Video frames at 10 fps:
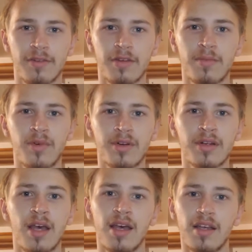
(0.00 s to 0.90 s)

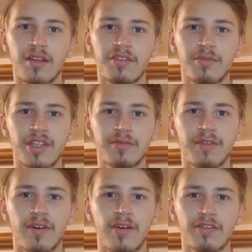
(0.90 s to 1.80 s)
Furthermore, this week
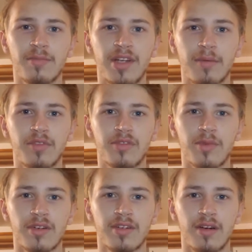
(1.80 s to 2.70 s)
we've also been able
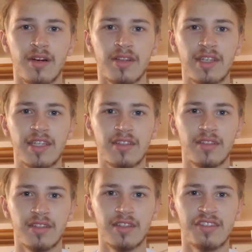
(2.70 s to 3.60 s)
to work on the
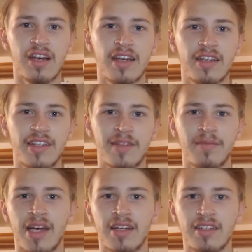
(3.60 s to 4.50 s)
design
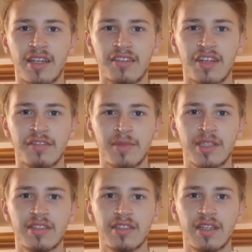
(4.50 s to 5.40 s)
impact
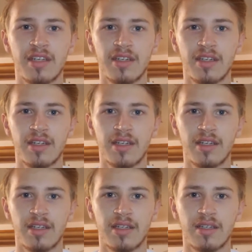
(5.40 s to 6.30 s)
assessment
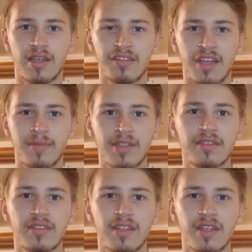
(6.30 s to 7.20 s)

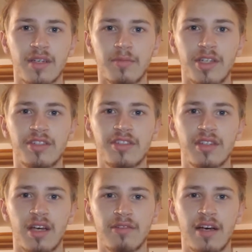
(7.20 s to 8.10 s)
assignment,
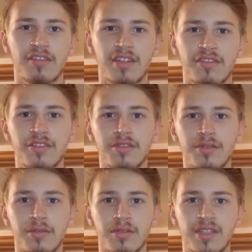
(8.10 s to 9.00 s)
which allows us
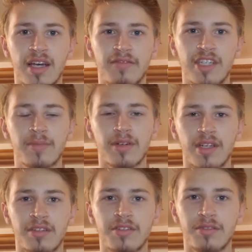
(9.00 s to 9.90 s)
to dive
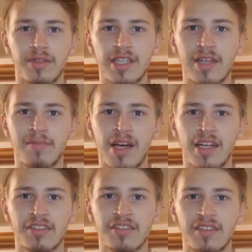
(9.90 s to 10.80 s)
deeper into the
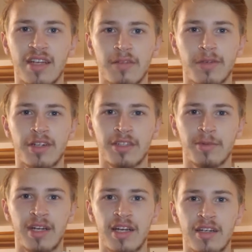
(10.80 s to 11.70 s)
impacts that our
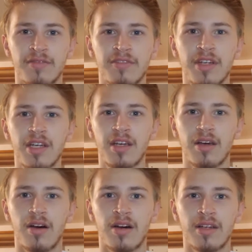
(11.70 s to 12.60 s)
project will have
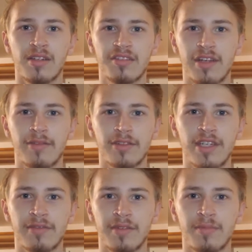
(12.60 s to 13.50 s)
on several
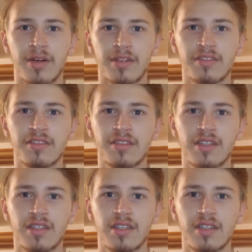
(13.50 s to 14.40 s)
different parts,
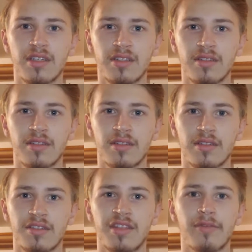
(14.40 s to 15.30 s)

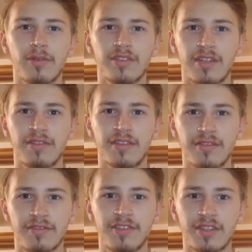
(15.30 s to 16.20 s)
several
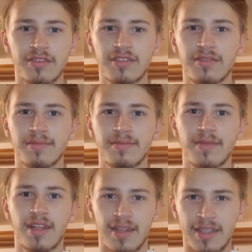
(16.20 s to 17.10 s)
different fields.
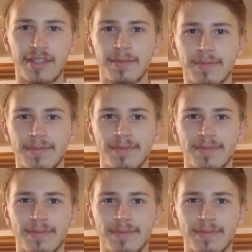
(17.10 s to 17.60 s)
Thank you.